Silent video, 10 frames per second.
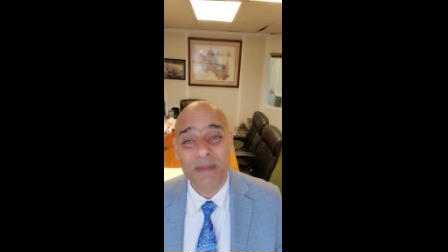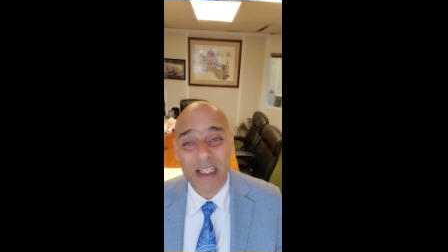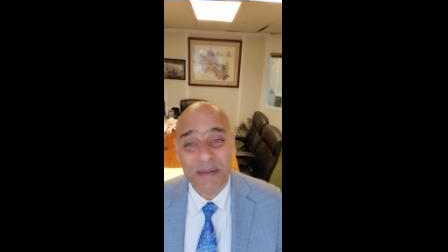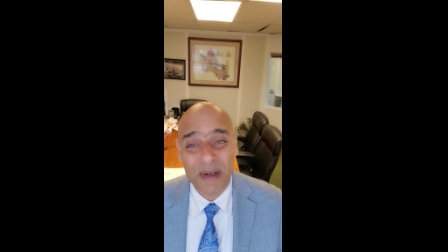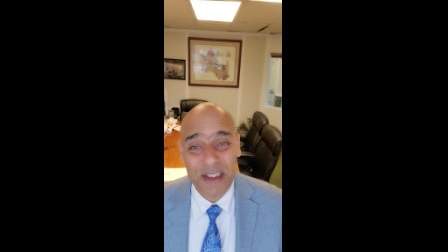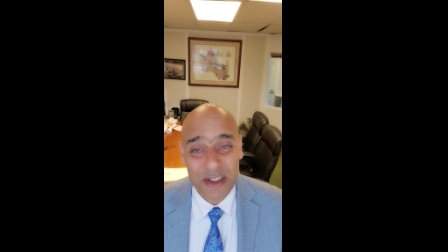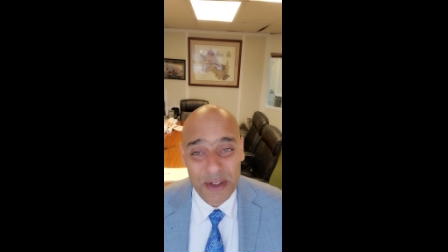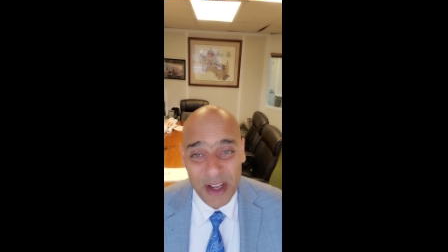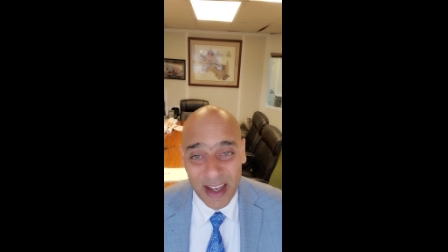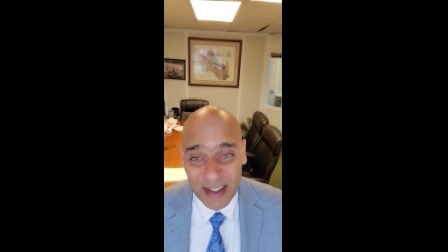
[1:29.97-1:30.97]
as much as you
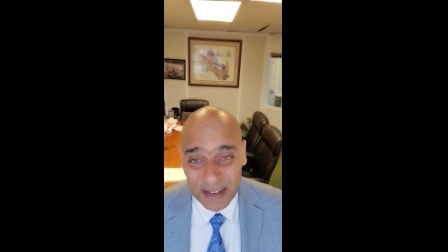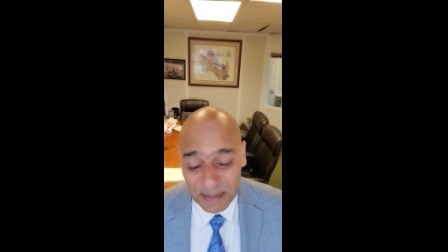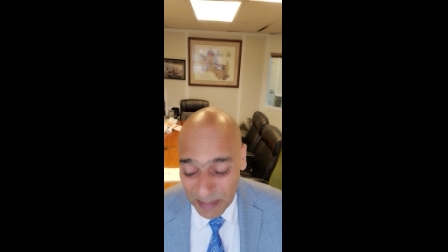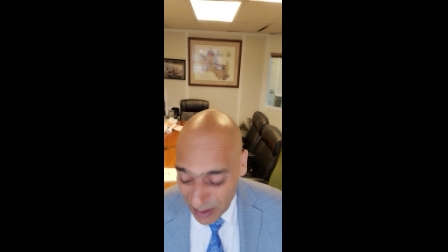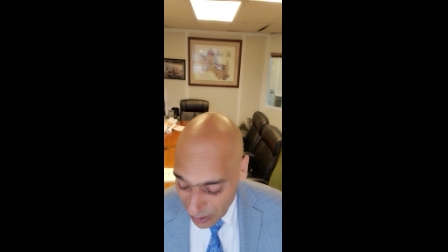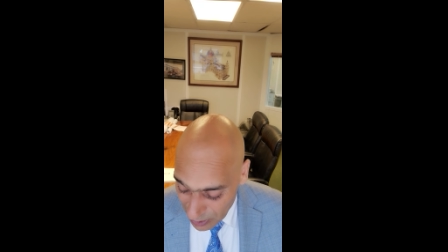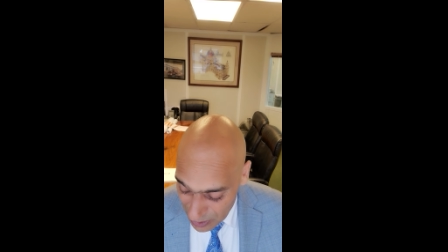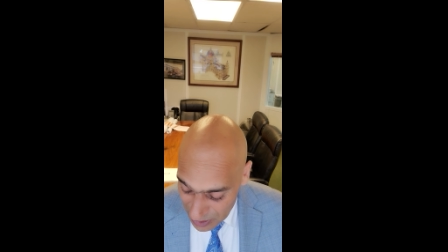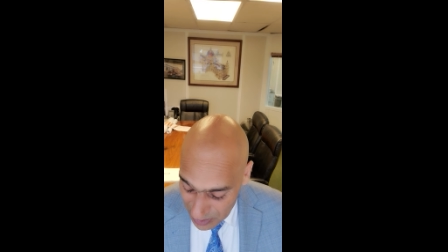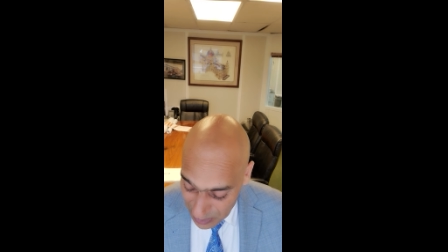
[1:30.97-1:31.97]
can because